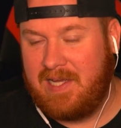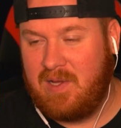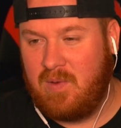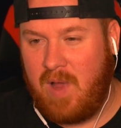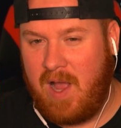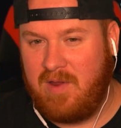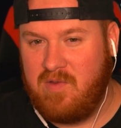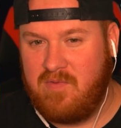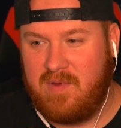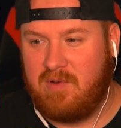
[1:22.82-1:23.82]
How do you
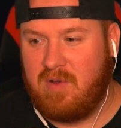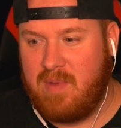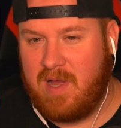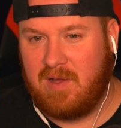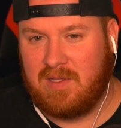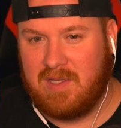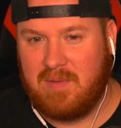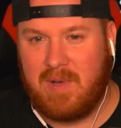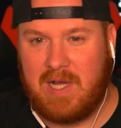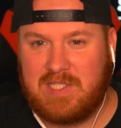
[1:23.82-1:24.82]
feel about the
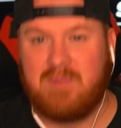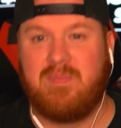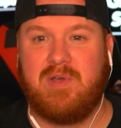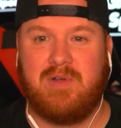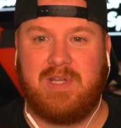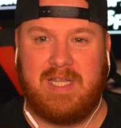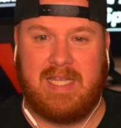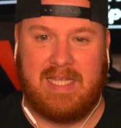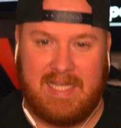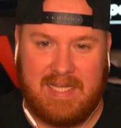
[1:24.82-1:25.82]
possibility
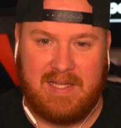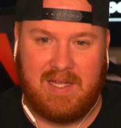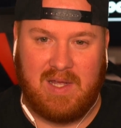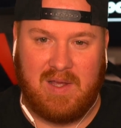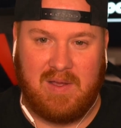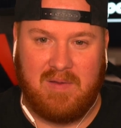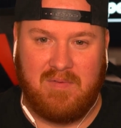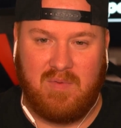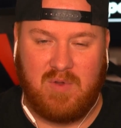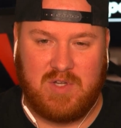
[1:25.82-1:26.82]
of,
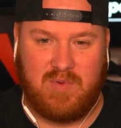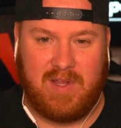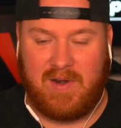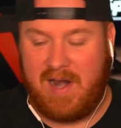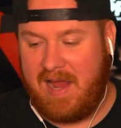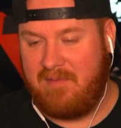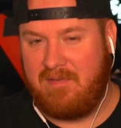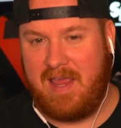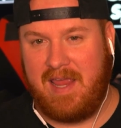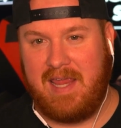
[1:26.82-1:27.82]
would you rather have
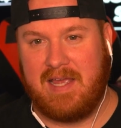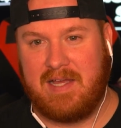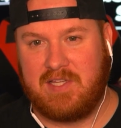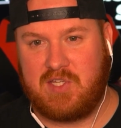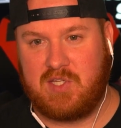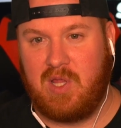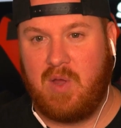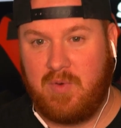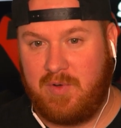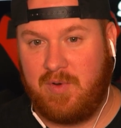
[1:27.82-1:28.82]
a
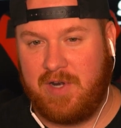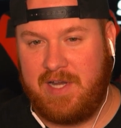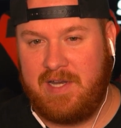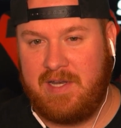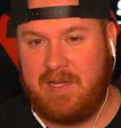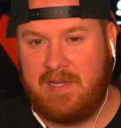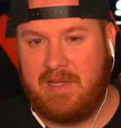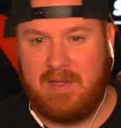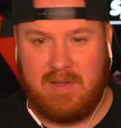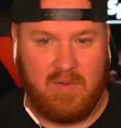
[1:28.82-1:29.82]
slowed Green
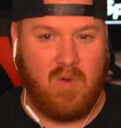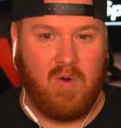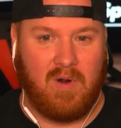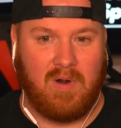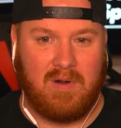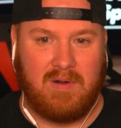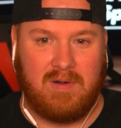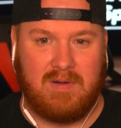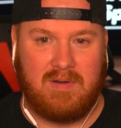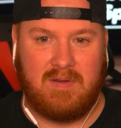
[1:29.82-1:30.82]
or
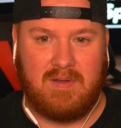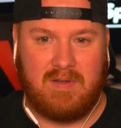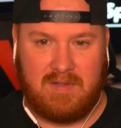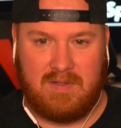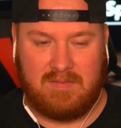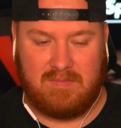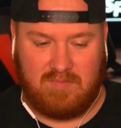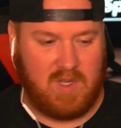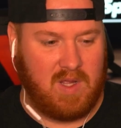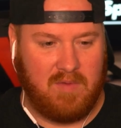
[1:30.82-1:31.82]

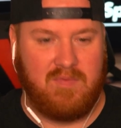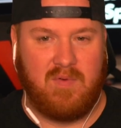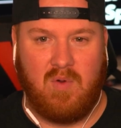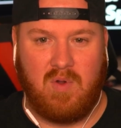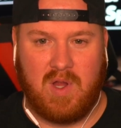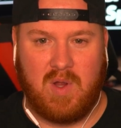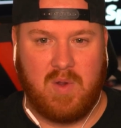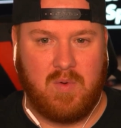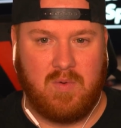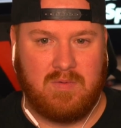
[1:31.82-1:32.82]
a full
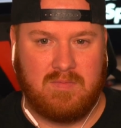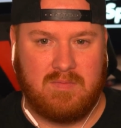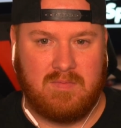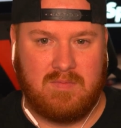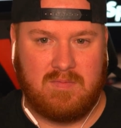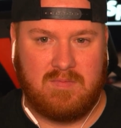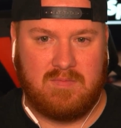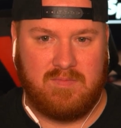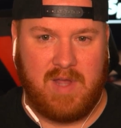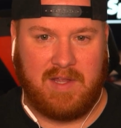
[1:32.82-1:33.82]
go
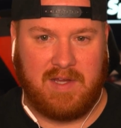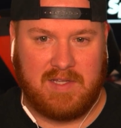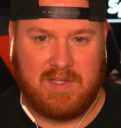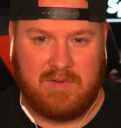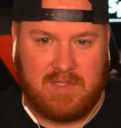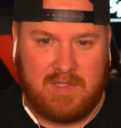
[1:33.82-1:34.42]
Malachi Singleton?